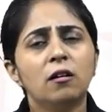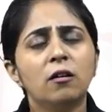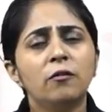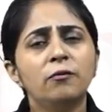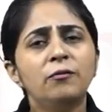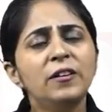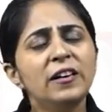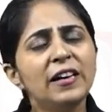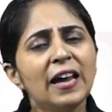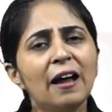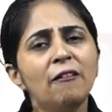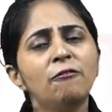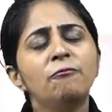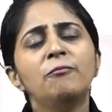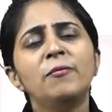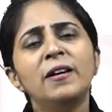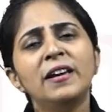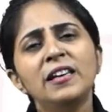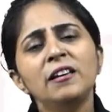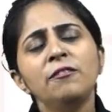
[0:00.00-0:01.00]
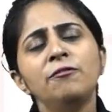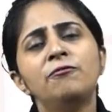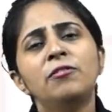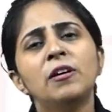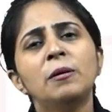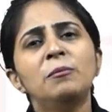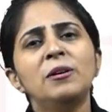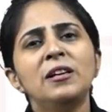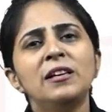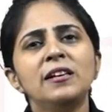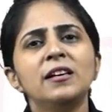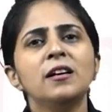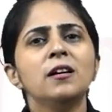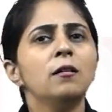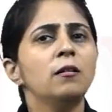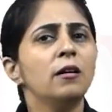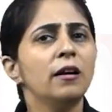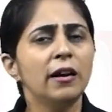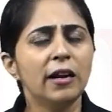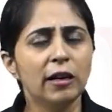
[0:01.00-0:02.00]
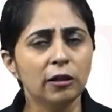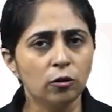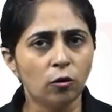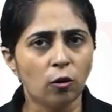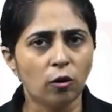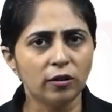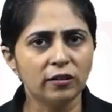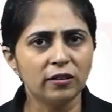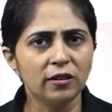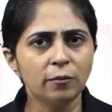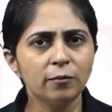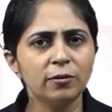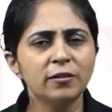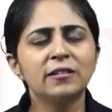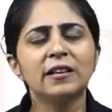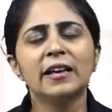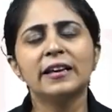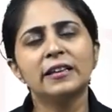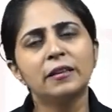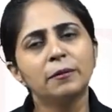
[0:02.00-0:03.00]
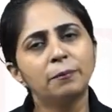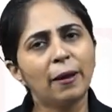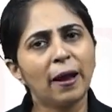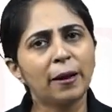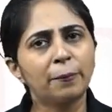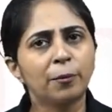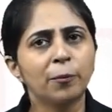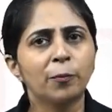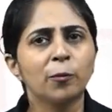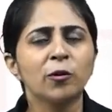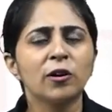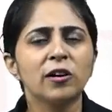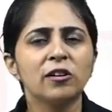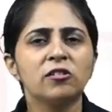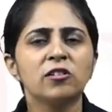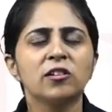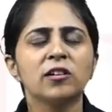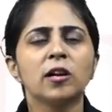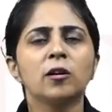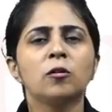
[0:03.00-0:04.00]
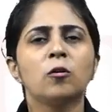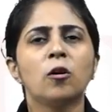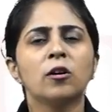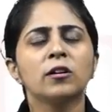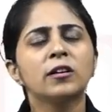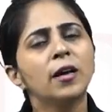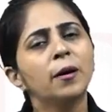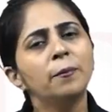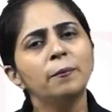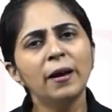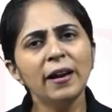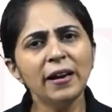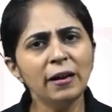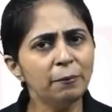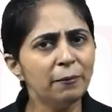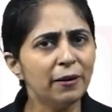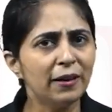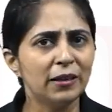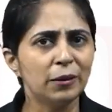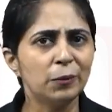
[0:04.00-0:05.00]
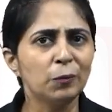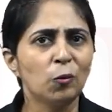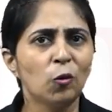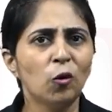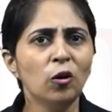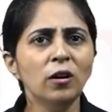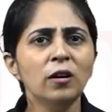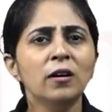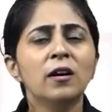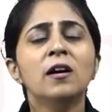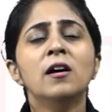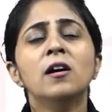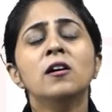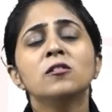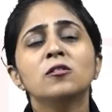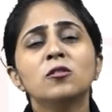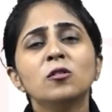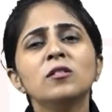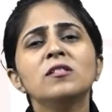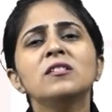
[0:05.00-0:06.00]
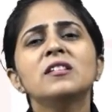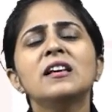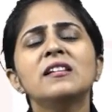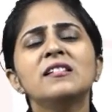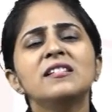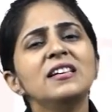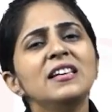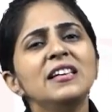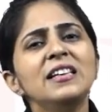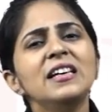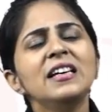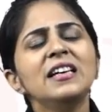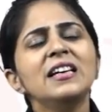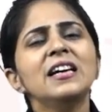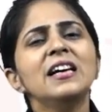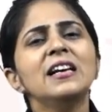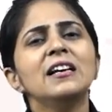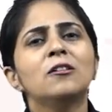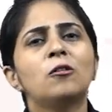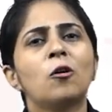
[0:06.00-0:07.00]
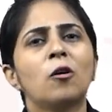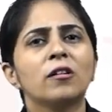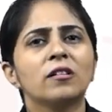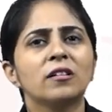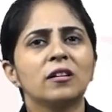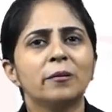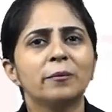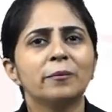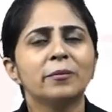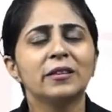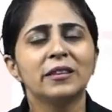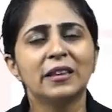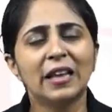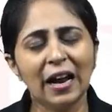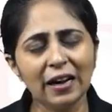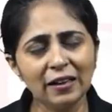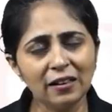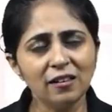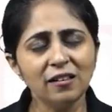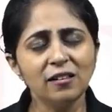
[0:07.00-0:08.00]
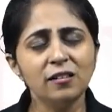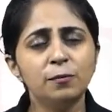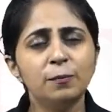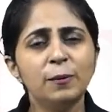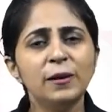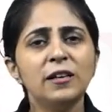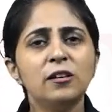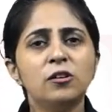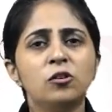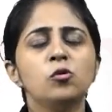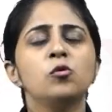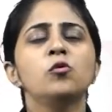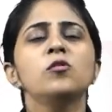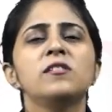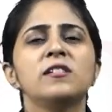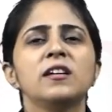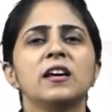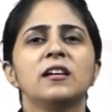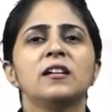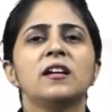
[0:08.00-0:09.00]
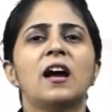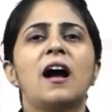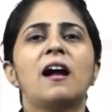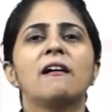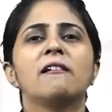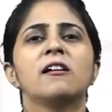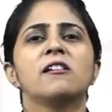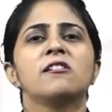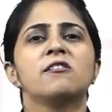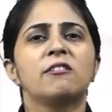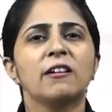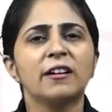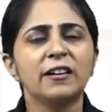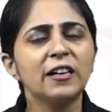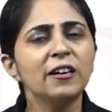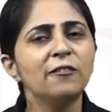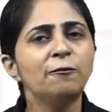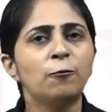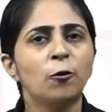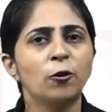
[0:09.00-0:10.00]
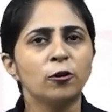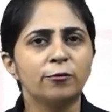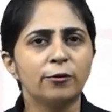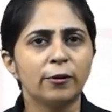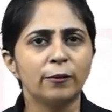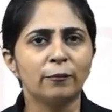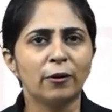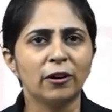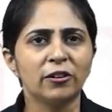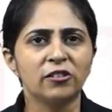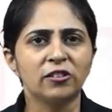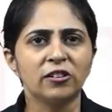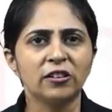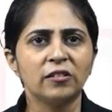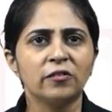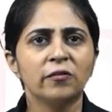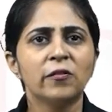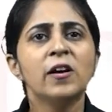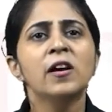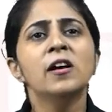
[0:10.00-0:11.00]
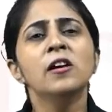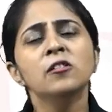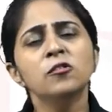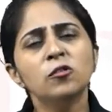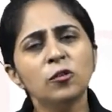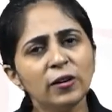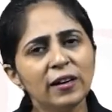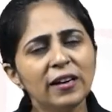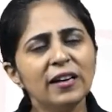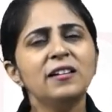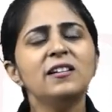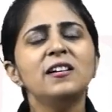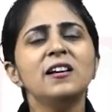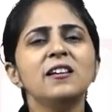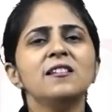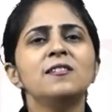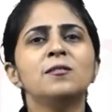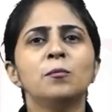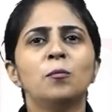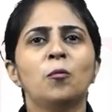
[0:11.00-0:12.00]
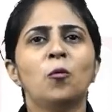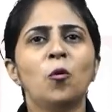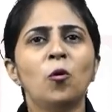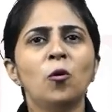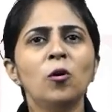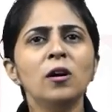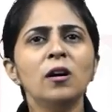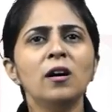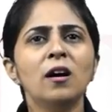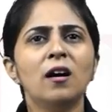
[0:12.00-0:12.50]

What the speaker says: We have many familiar algorithms like the backpropagation algorithm and many more. So the CDK algorithm that is being used in our restrictive Boltzmann machine. So it is more